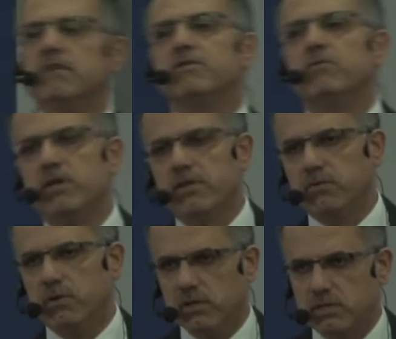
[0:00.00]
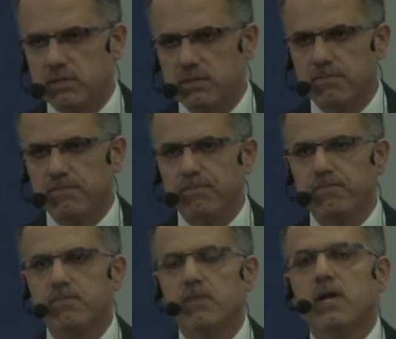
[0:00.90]
everywhere in the world.
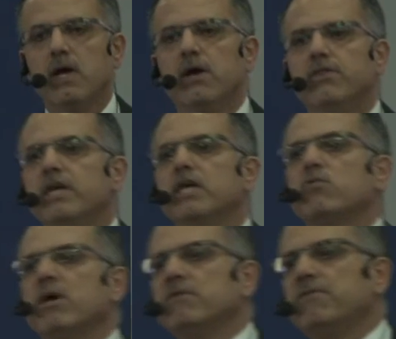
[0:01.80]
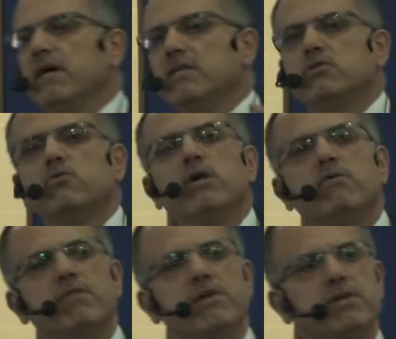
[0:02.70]
They qualified to one
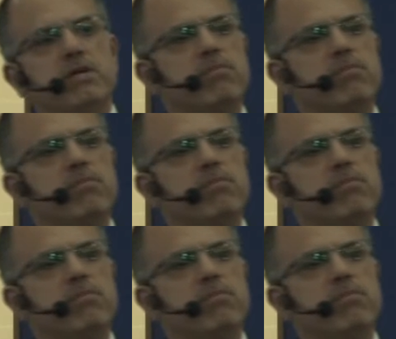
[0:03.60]
of the three